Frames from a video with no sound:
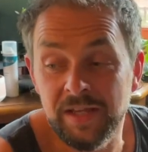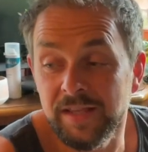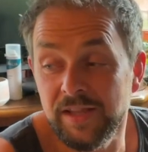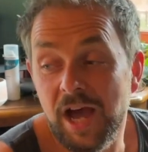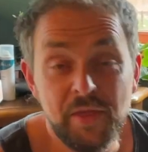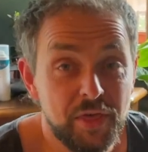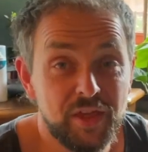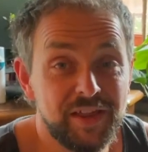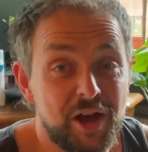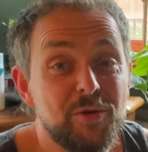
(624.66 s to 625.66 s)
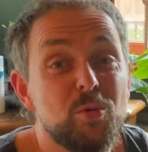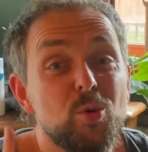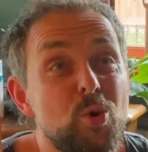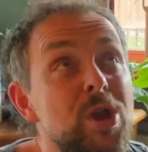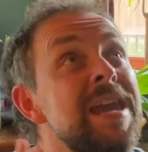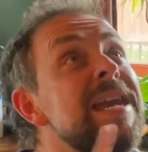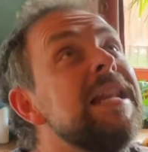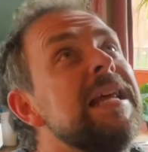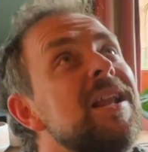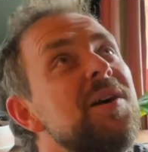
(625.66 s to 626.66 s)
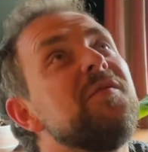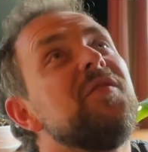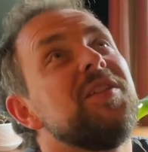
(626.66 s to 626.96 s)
The other thing that I really love,